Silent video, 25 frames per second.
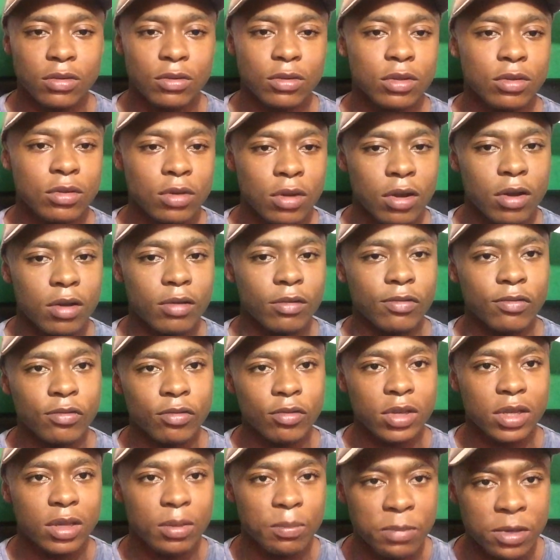No, you can't.
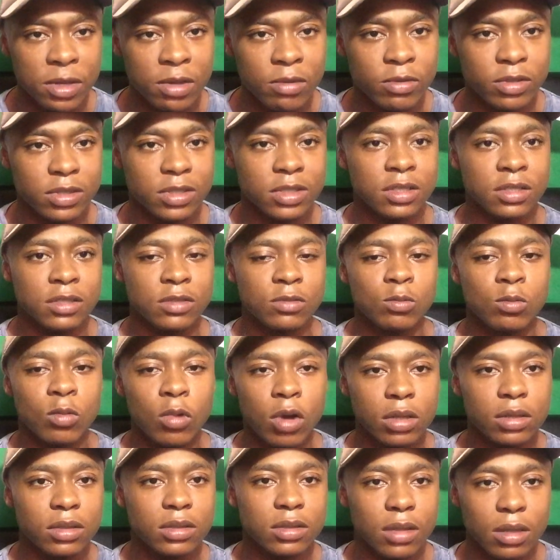3 appearances.
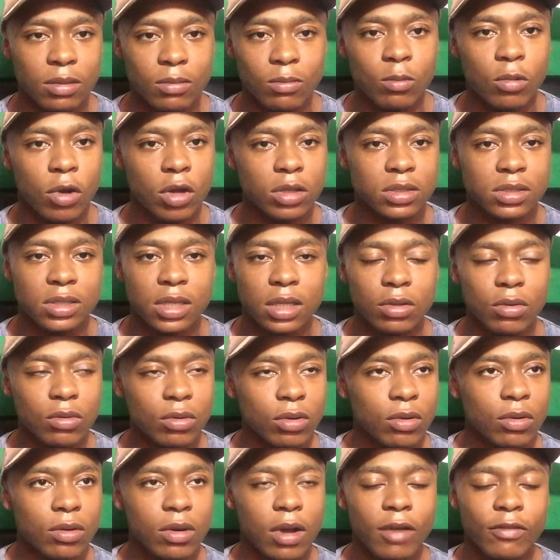Once
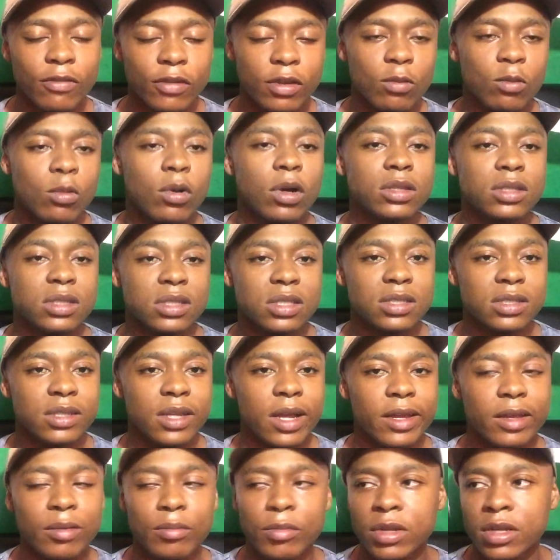is
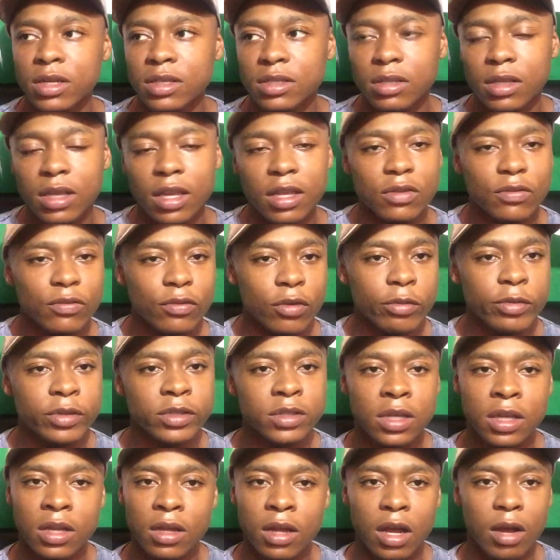90 minutes against
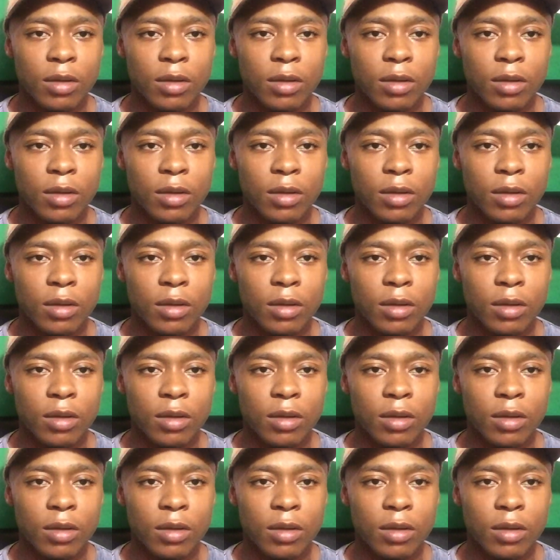Forest.